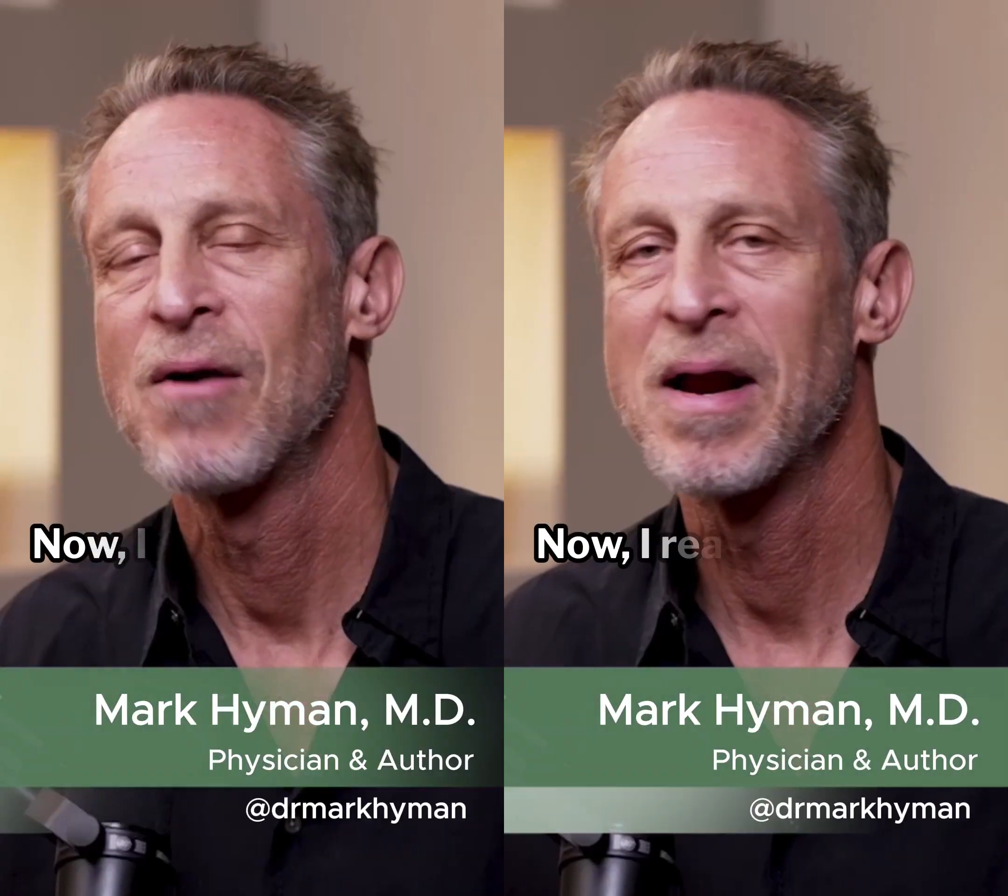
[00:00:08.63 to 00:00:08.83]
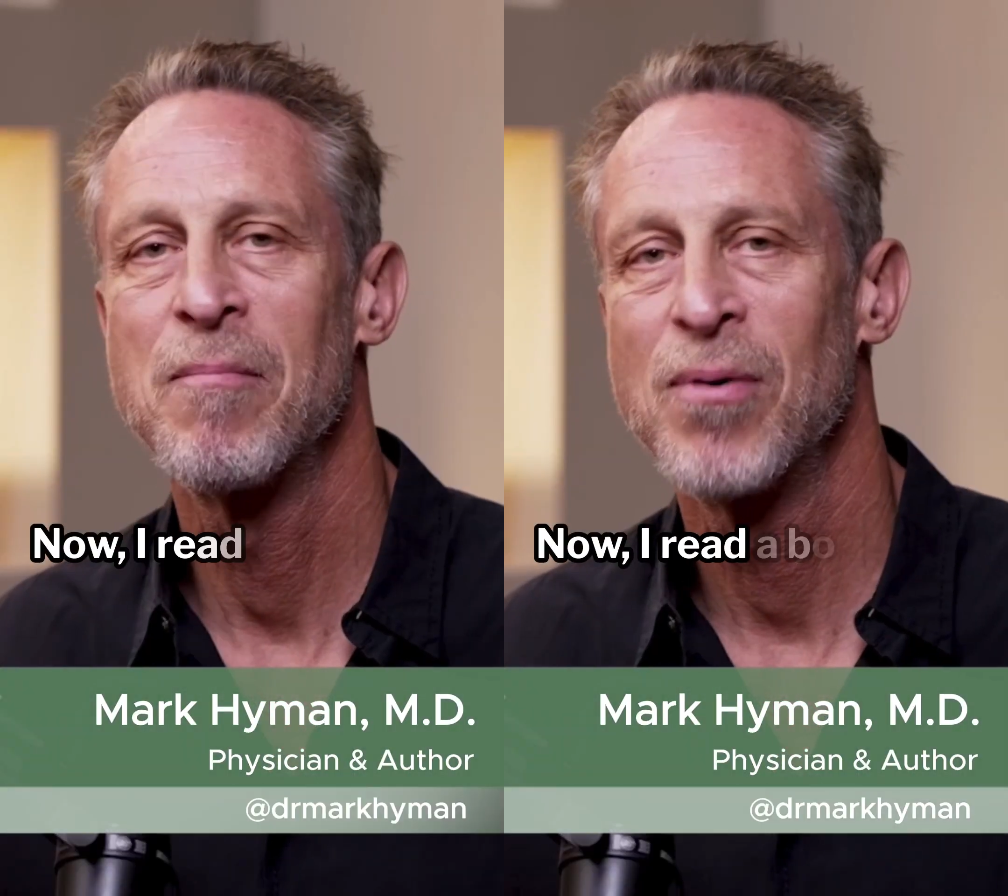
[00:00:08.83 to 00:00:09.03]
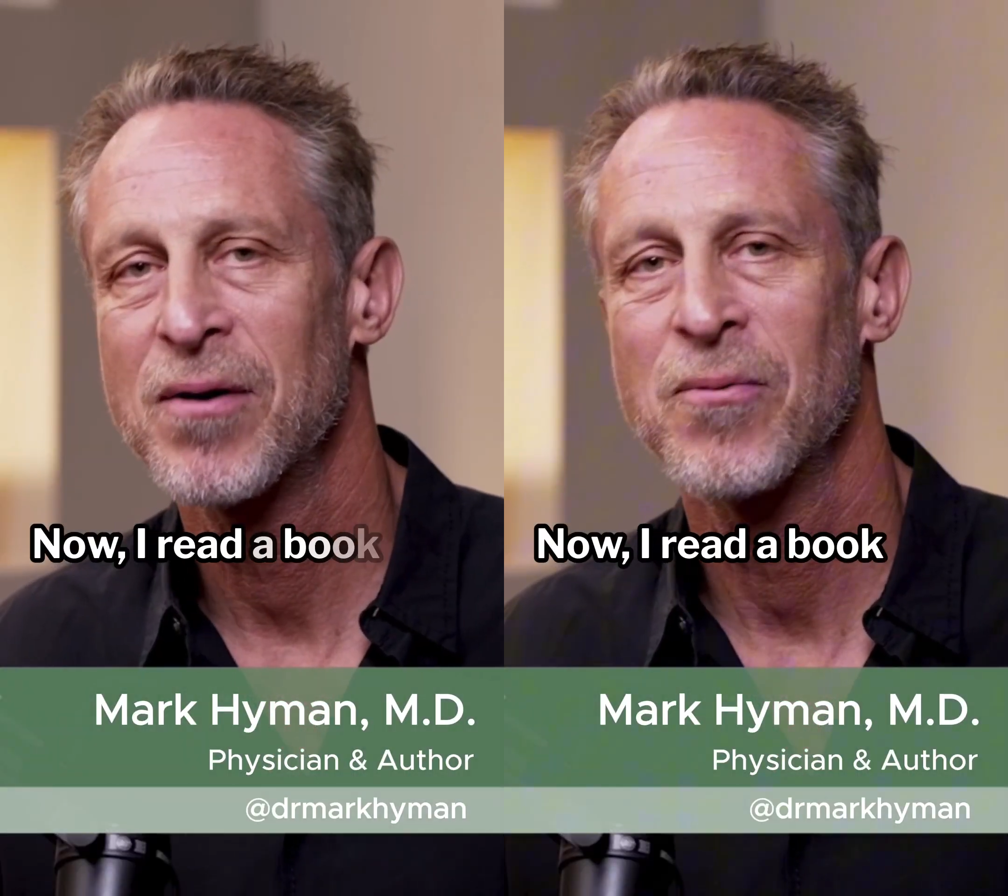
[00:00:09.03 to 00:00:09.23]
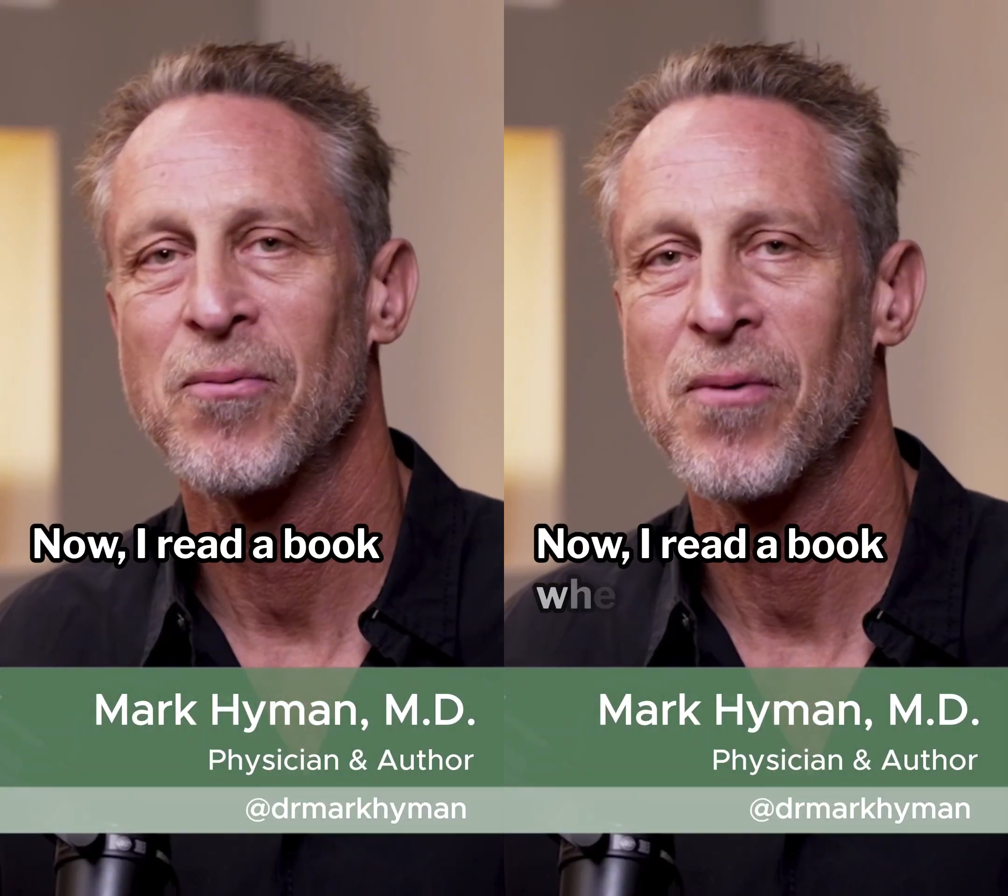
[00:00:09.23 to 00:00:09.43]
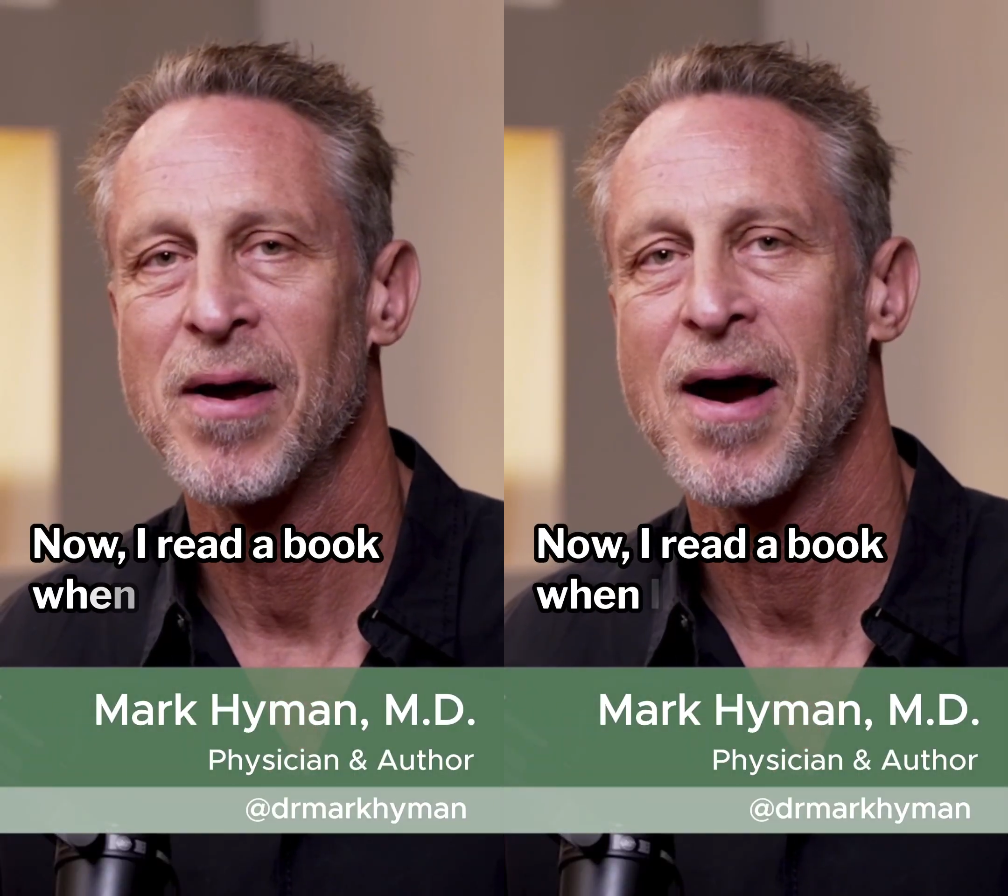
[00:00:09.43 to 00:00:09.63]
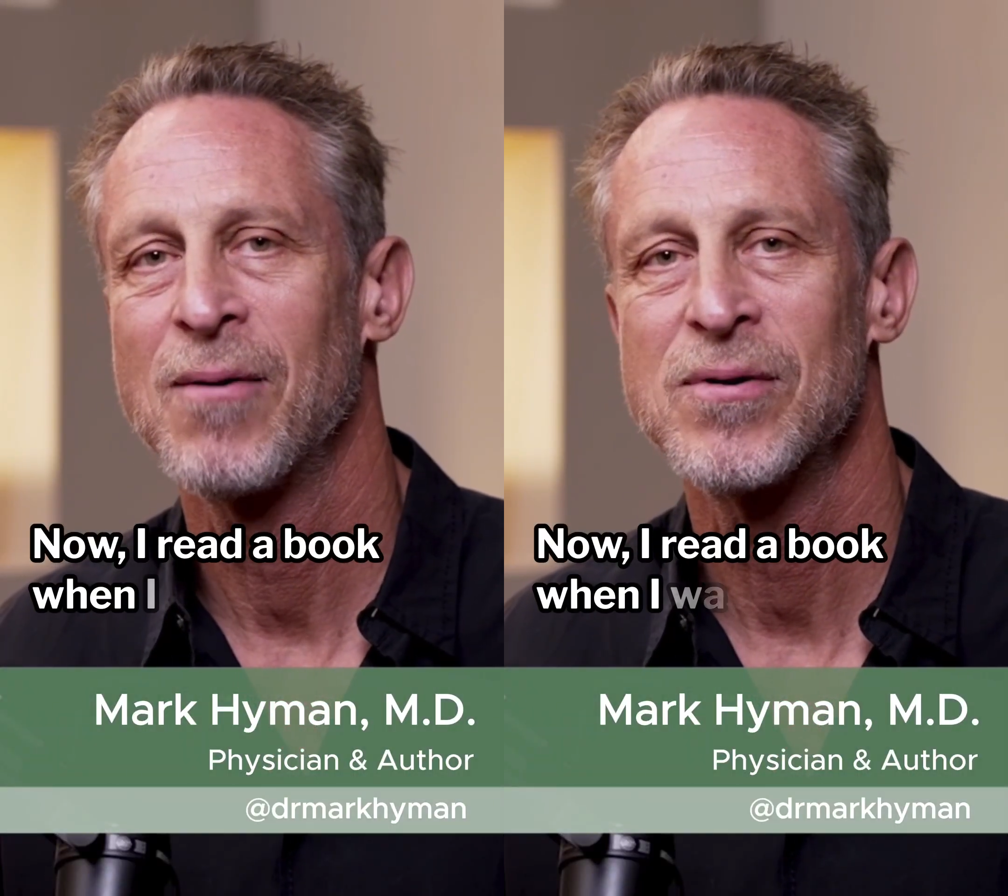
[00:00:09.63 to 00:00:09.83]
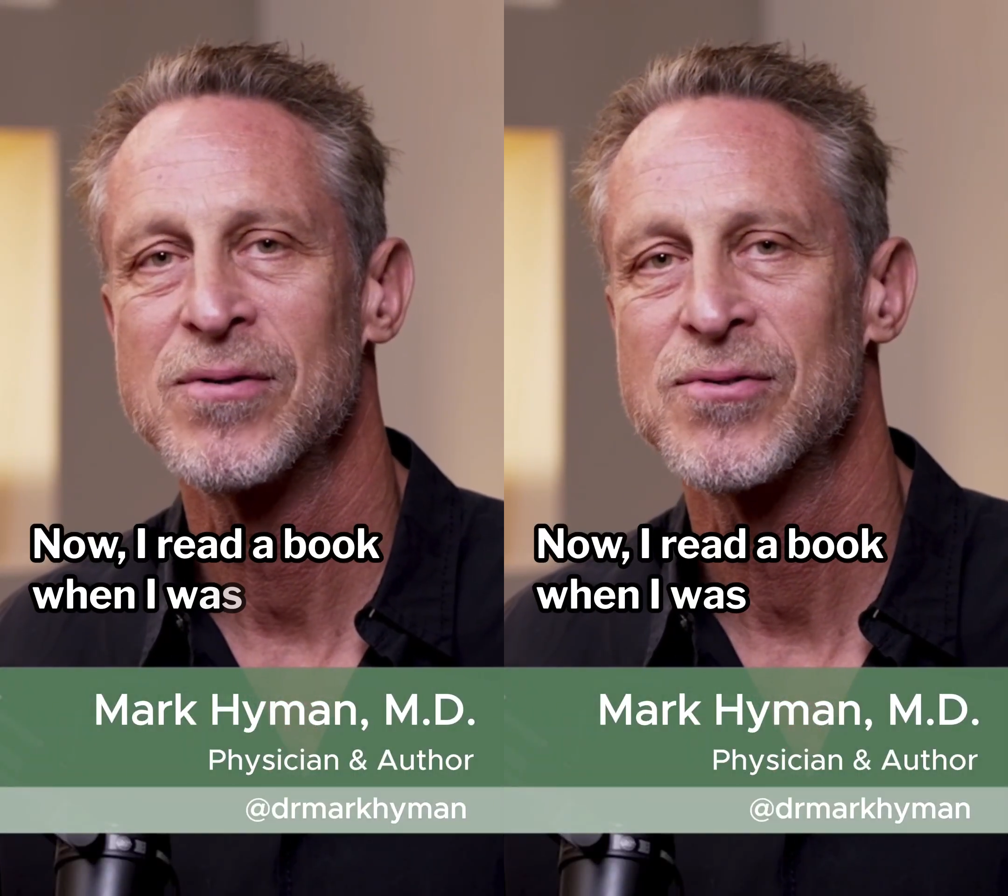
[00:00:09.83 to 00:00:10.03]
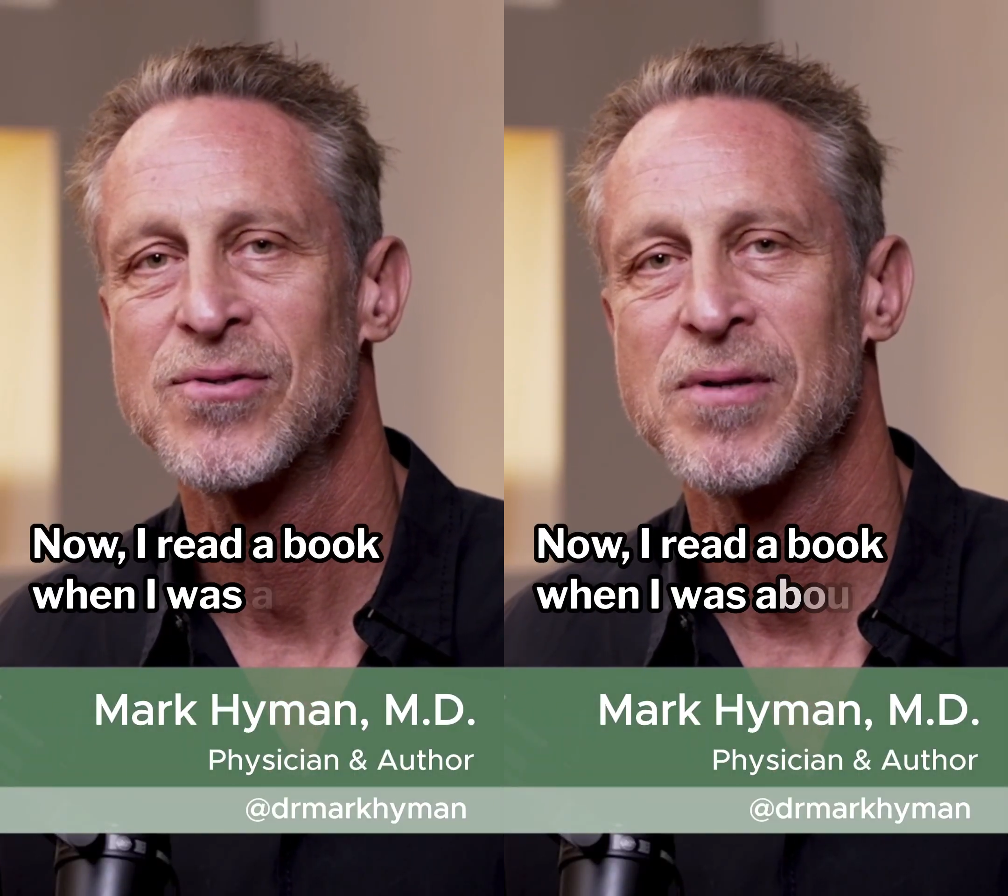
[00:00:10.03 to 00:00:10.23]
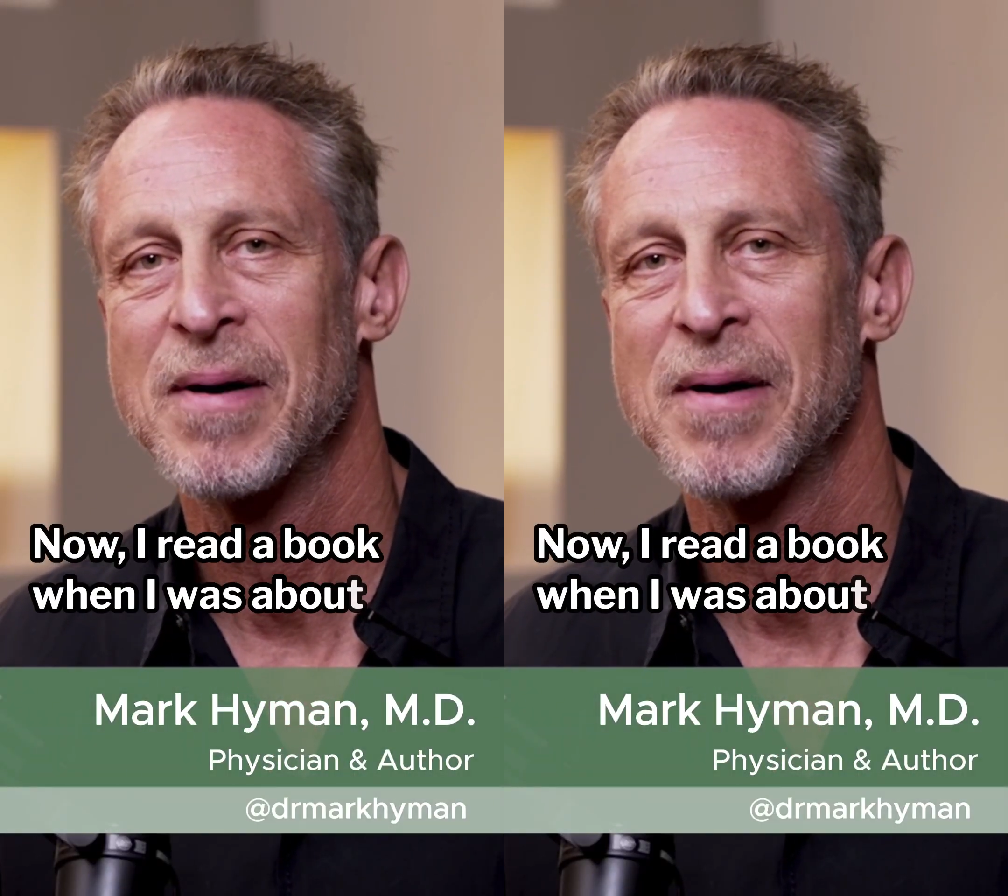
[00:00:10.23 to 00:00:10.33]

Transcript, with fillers: Now, I read a book when I was